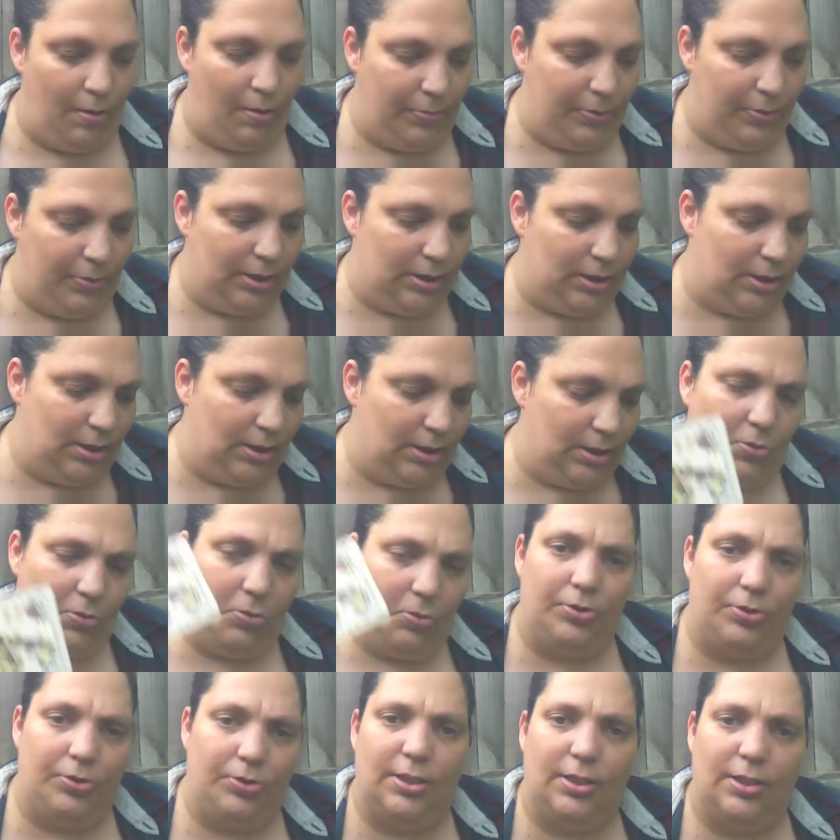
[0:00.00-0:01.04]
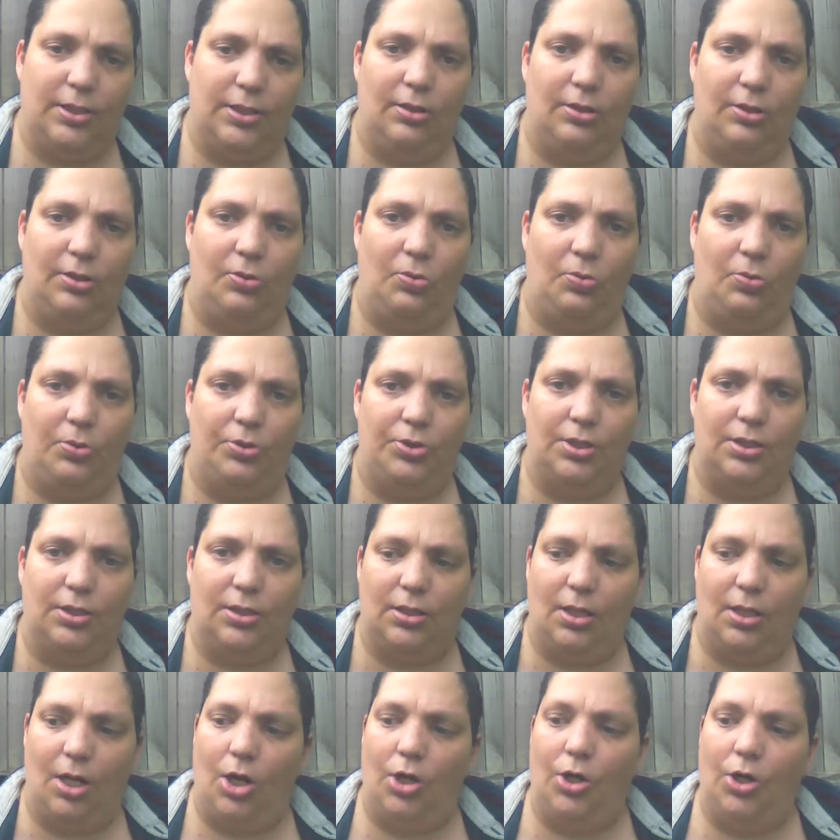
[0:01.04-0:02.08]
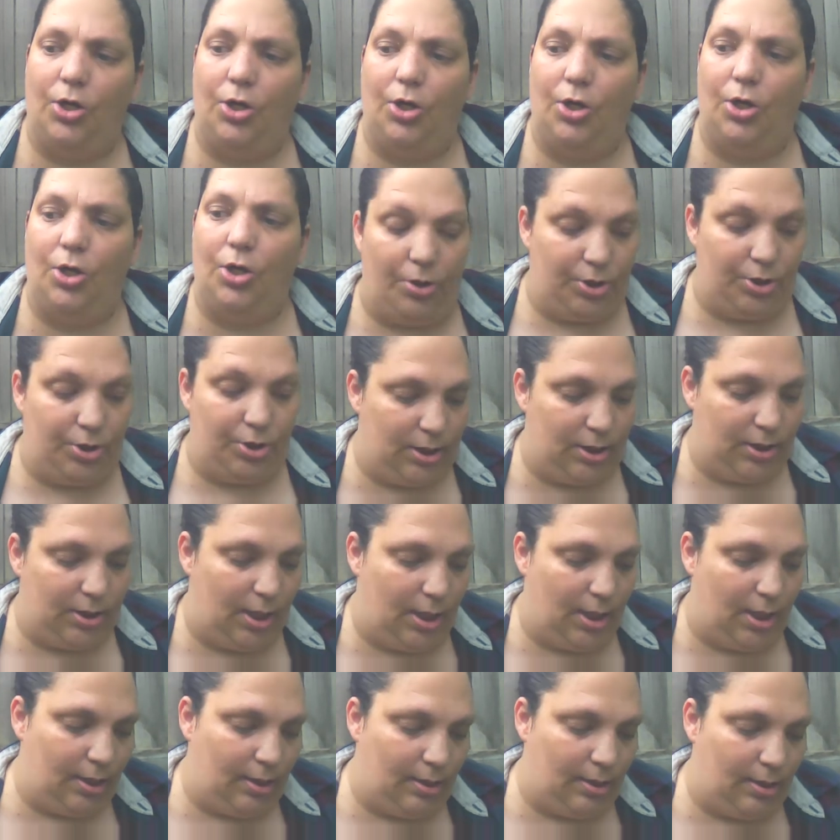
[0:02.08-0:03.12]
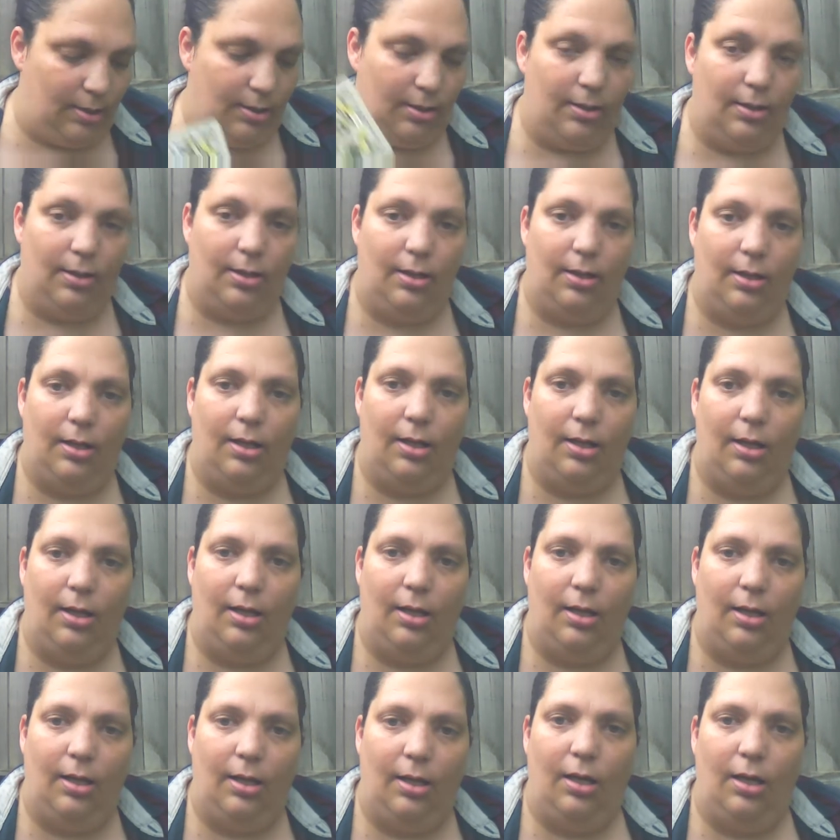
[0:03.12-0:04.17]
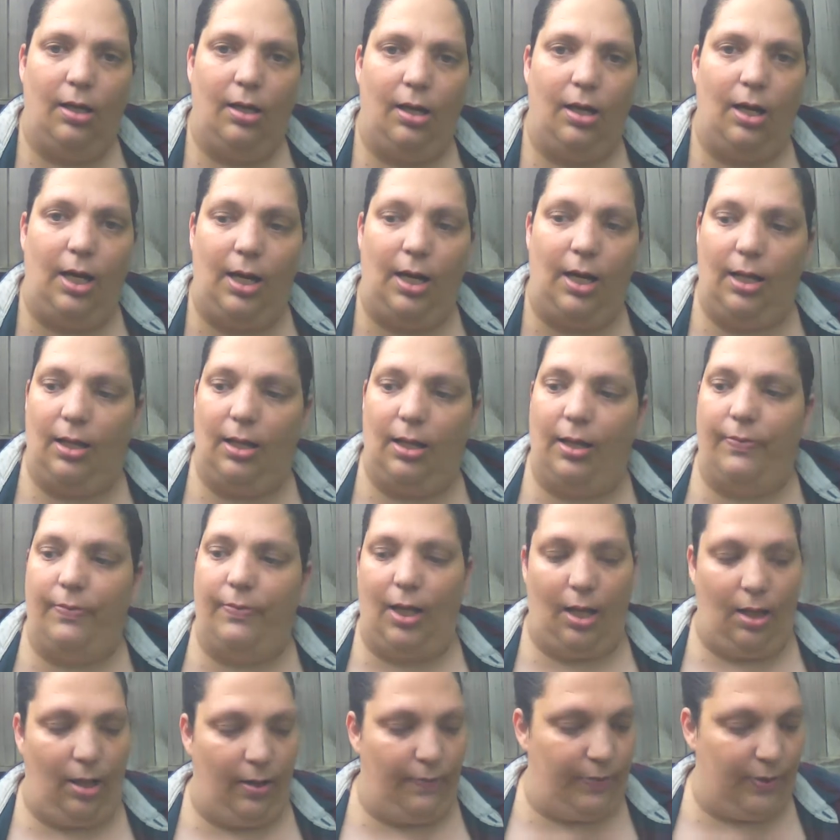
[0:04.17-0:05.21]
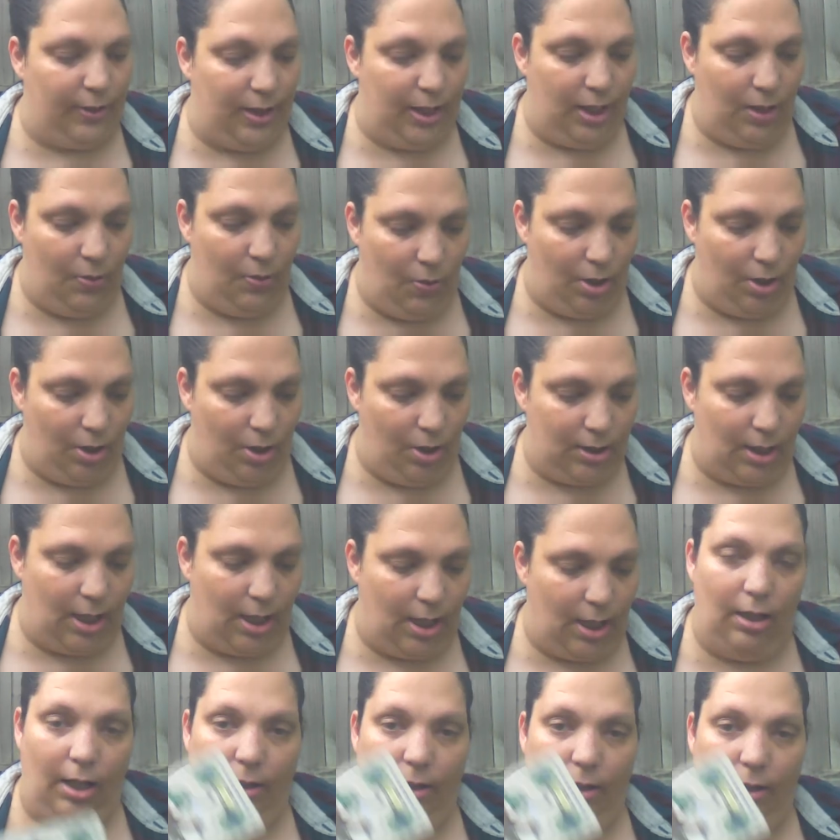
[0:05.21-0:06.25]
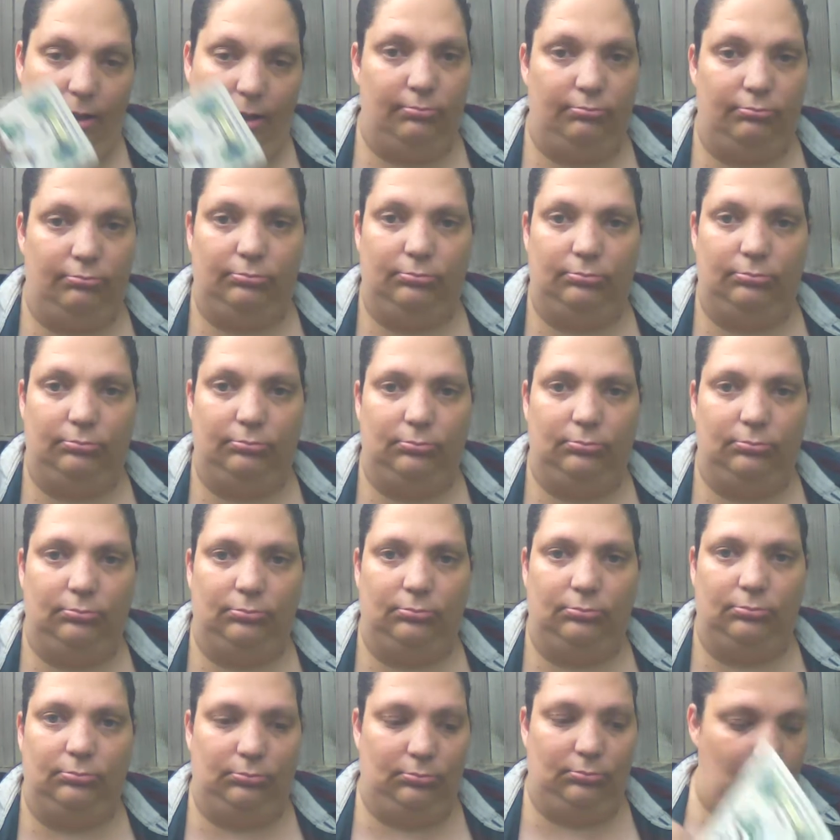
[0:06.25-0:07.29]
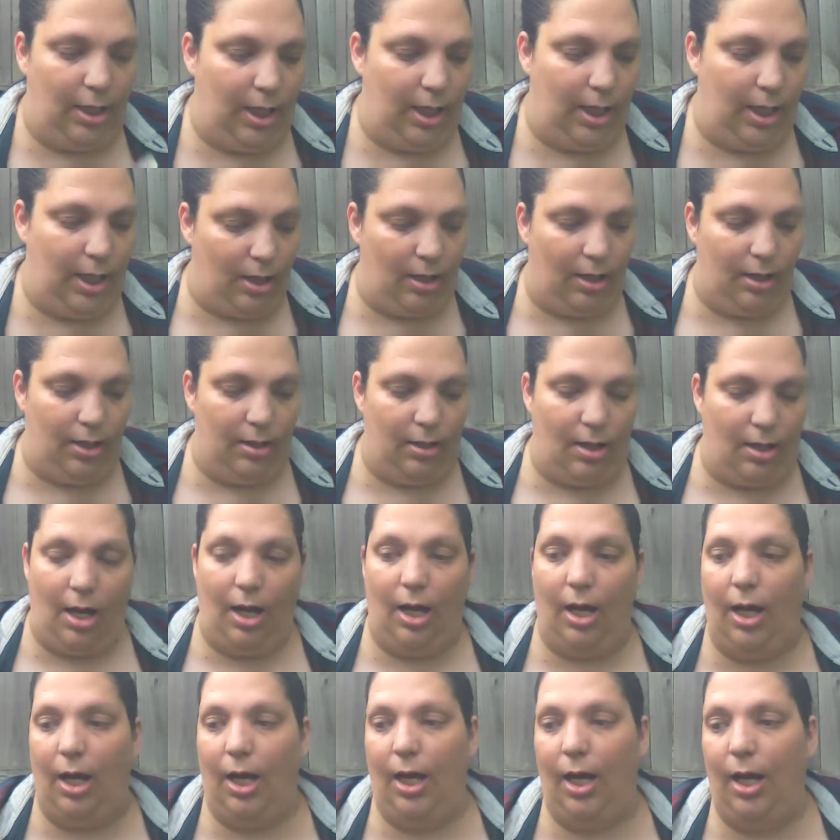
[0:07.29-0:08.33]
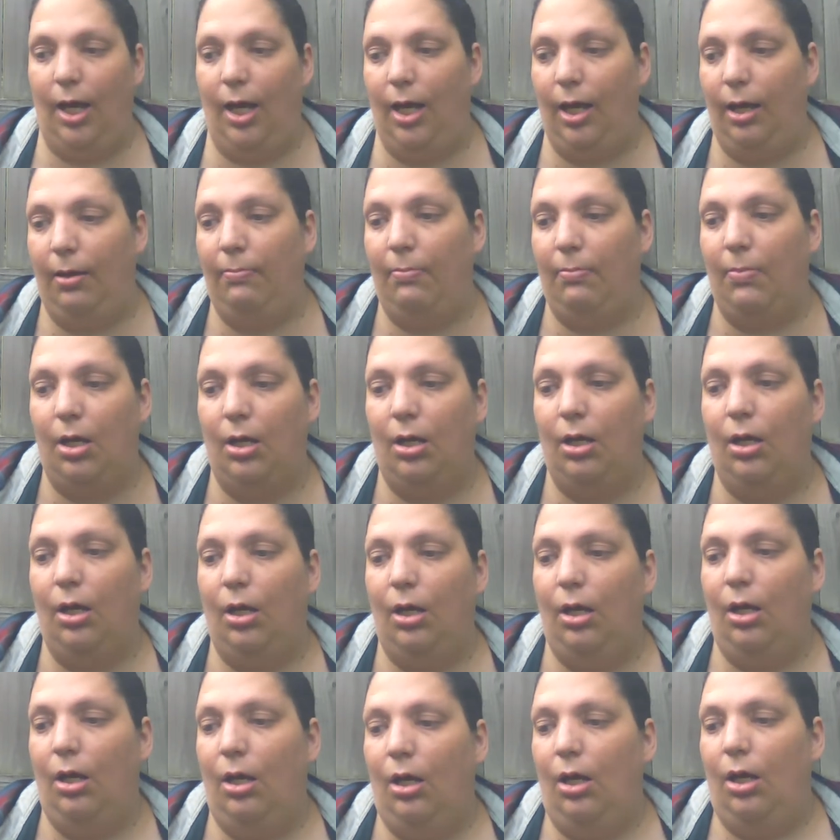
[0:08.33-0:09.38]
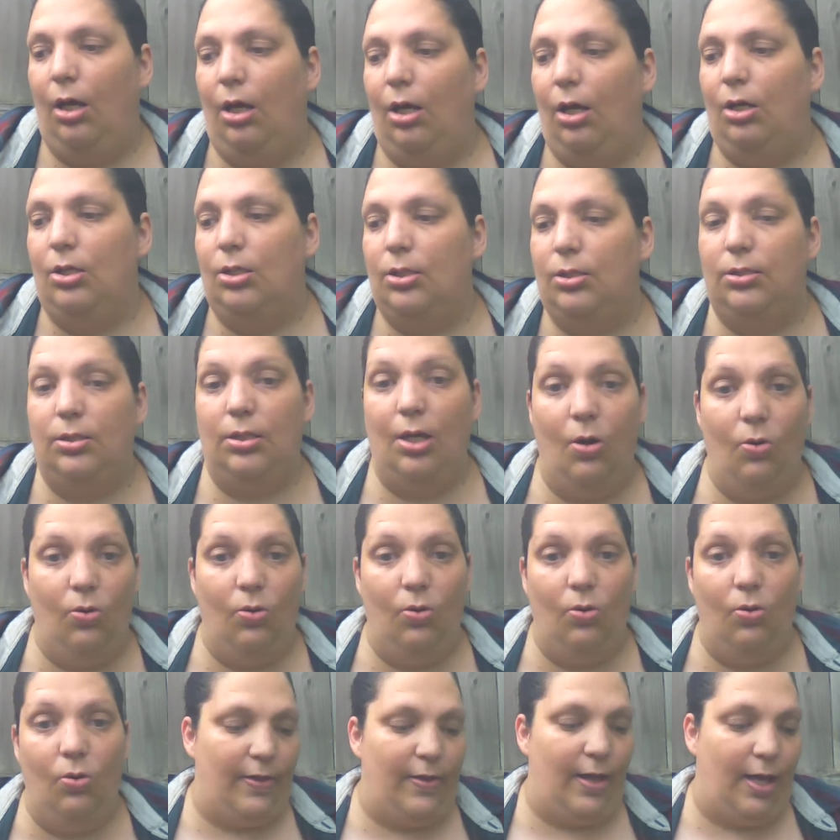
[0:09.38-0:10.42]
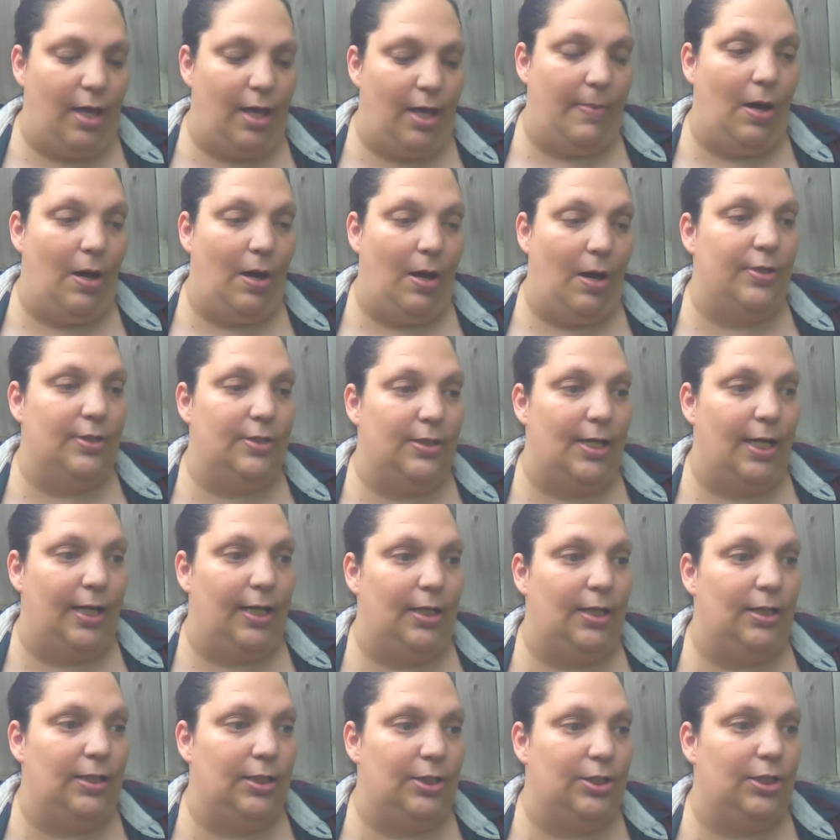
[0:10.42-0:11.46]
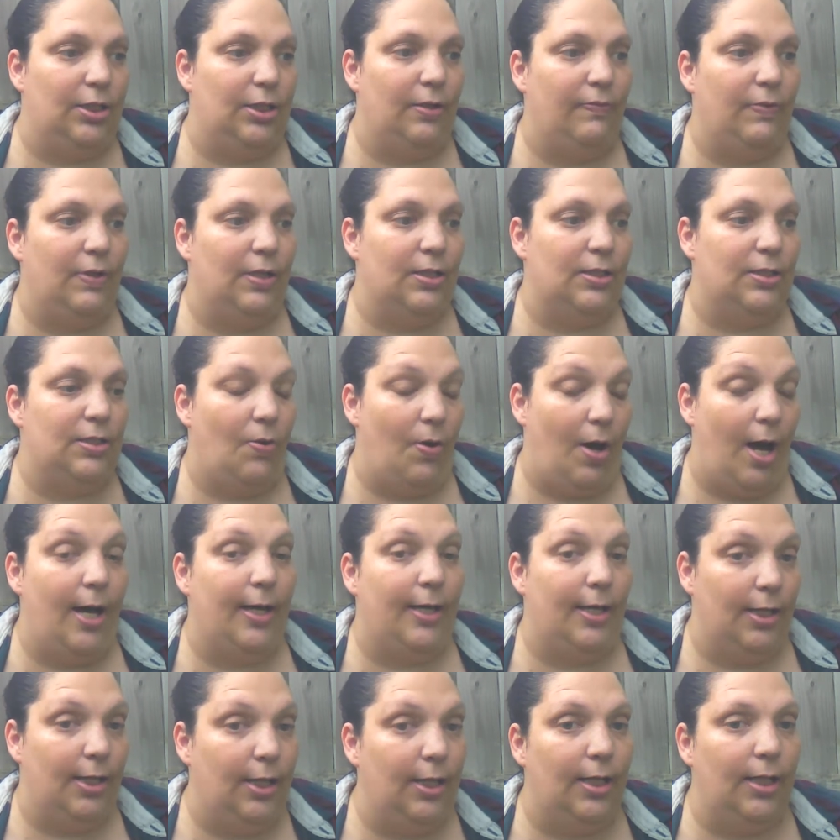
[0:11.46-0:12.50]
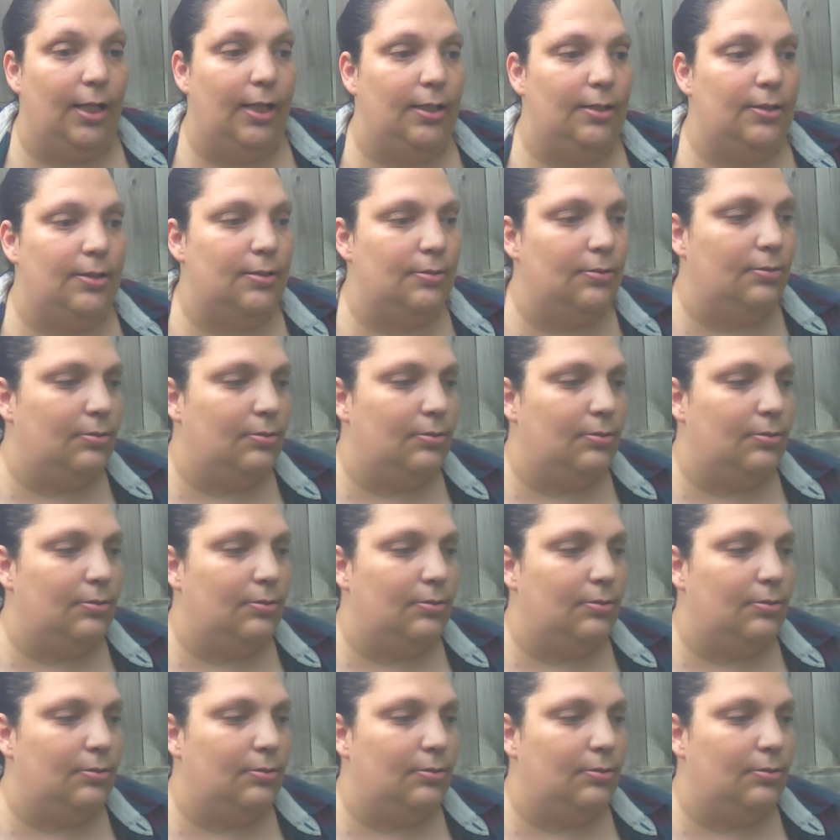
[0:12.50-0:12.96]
This is a gorgeous, gorgeous, gorgeous deck. And I love it. I love the keywords. I love it. And I'm so glad they came out with a second edition of this so I could get it.